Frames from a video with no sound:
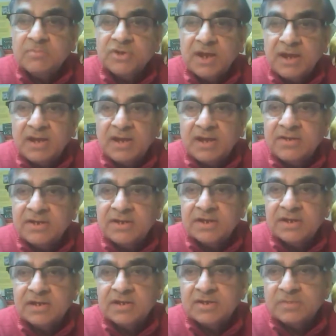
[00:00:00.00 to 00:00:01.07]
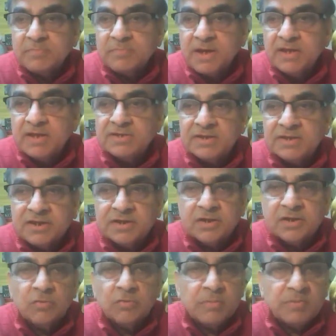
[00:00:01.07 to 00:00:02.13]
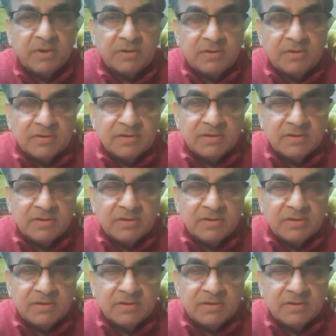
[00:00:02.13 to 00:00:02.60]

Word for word: gigantic space hitting weapon